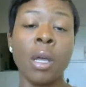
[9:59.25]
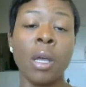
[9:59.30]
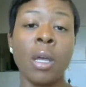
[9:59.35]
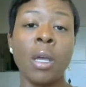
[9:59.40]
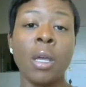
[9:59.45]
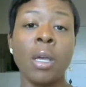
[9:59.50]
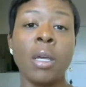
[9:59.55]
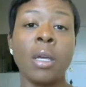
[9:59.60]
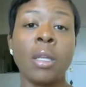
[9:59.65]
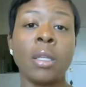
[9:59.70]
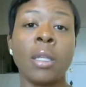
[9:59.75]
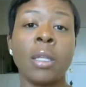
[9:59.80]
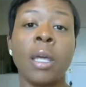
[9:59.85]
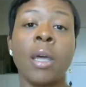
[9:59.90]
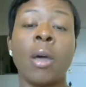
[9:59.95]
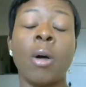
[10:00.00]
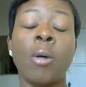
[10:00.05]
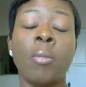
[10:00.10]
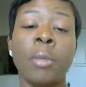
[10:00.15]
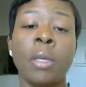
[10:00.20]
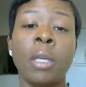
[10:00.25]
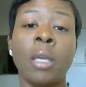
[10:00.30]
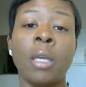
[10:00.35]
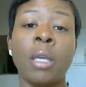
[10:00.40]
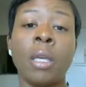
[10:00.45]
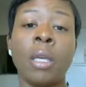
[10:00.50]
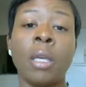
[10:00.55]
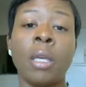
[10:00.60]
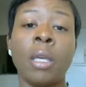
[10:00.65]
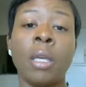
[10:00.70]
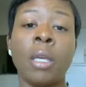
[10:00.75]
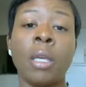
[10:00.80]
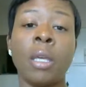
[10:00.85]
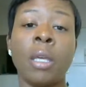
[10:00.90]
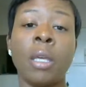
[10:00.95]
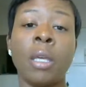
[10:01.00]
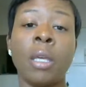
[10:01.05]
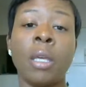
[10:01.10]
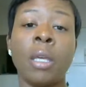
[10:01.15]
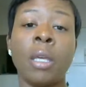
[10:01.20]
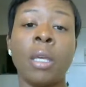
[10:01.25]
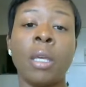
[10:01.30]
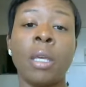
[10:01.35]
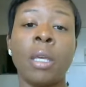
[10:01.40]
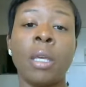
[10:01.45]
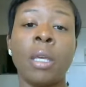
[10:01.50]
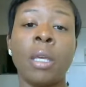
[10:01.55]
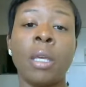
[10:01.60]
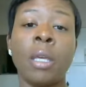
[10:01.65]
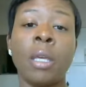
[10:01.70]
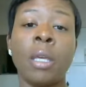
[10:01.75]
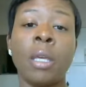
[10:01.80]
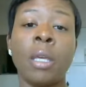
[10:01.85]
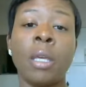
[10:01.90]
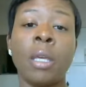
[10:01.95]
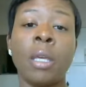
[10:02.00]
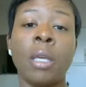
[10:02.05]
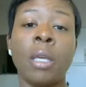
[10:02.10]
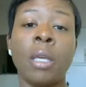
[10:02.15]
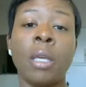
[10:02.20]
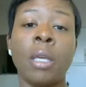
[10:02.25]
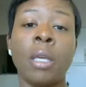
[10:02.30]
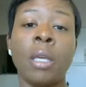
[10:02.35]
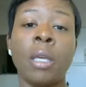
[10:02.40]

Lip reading: that helped me keep my weight off, along with drinking a lot of